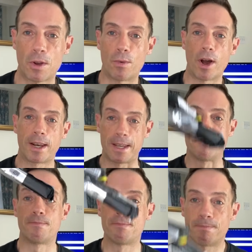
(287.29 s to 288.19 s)
Righty,
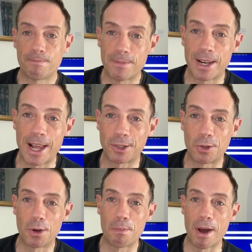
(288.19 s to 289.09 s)
let's
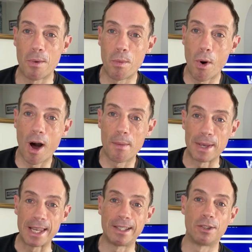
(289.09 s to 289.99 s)
talk about what
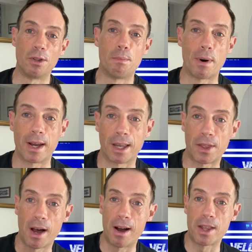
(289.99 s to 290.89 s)
I'm eating on the bike
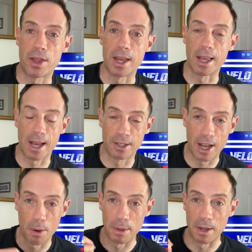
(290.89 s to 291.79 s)
that I think has
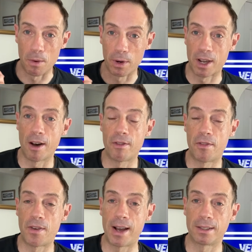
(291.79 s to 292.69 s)
helped me recover
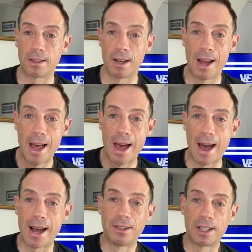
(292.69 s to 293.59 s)
faster
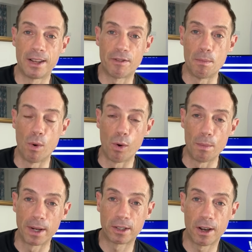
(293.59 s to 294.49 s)
and deliver more
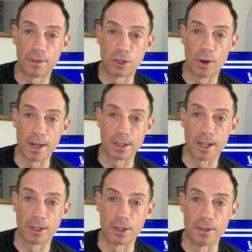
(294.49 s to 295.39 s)
in my tougher training
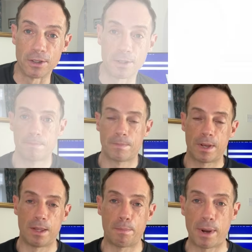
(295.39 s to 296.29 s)
sessions.
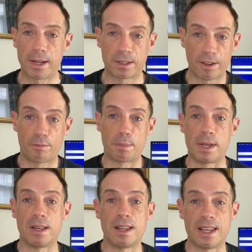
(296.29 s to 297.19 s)
In the past, I've
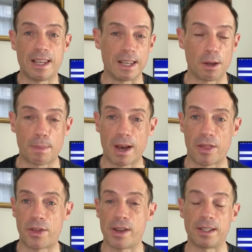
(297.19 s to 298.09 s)
been eating
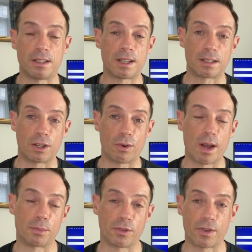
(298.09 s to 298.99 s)
about 30 to 60
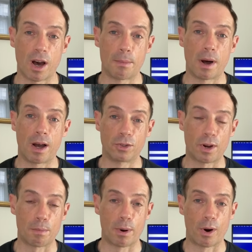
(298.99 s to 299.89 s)
grams of
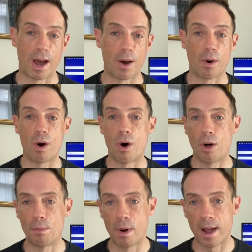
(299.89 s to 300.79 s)
carbohydrate per hour
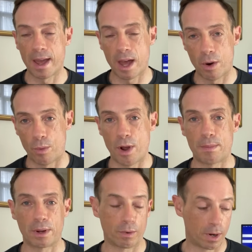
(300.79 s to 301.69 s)
on my
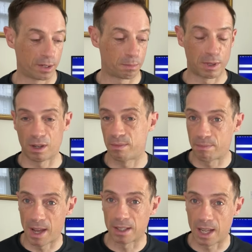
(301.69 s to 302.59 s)
aerobic rides because
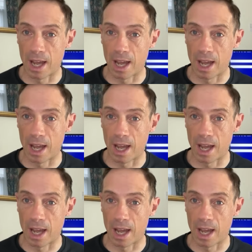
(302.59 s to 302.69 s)
that's